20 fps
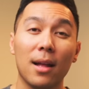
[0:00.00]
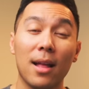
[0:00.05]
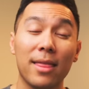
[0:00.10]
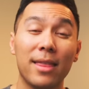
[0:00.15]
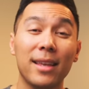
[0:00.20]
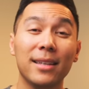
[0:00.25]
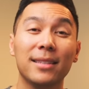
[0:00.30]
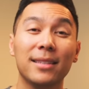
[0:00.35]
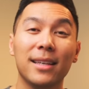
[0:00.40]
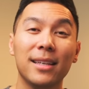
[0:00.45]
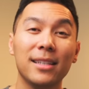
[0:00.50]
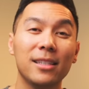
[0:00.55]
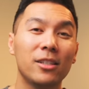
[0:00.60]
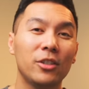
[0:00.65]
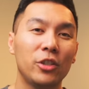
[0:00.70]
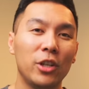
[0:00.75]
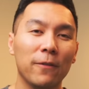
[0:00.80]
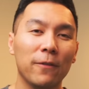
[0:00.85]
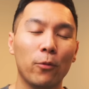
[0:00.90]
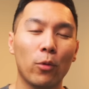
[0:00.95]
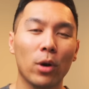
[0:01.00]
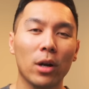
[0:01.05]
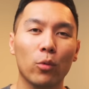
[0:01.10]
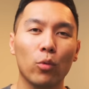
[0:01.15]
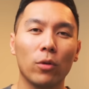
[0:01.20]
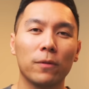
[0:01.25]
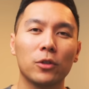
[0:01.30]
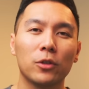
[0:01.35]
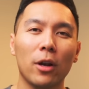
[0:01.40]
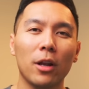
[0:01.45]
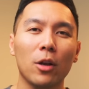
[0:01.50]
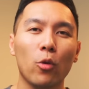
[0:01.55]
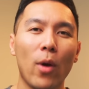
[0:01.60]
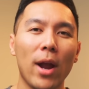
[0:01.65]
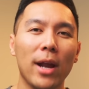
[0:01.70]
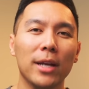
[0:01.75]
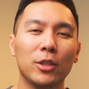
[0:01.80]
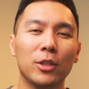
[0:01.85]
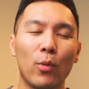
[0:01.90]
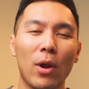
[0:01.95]
This is shift work with starting
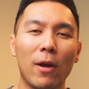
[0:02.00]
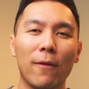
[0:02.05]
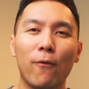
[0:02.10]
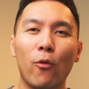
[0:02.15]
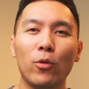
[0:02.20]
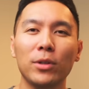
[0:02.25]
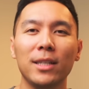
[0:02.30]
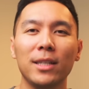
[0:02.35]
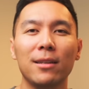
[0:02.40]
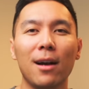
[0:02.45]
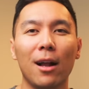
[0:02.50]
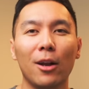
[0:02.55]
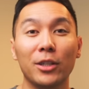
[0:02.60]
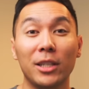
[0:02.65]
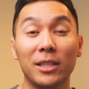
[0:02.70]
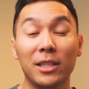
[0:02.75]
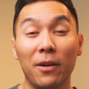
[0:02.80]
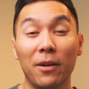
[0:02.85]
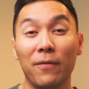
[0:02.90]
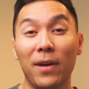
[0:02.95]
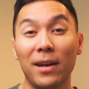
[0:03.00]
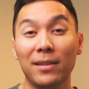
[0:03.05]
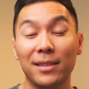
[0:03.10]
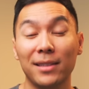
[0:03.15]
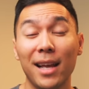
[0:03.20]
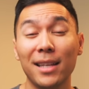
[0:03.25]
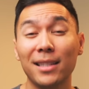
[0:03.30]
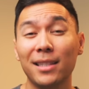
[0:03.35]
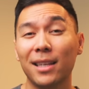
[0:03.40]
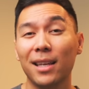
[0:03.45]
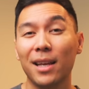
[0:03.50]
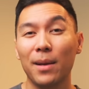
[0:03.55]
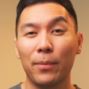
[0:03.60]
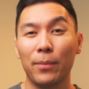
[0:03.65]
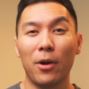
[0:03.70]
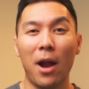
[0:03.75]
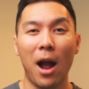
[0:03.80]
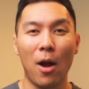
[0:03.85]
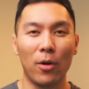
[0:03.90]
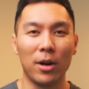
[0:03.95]
wage around $14.75
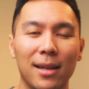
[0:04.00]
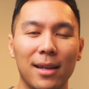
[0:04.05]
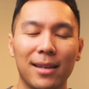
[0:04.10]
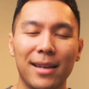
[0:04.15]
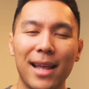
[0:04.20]
per hour.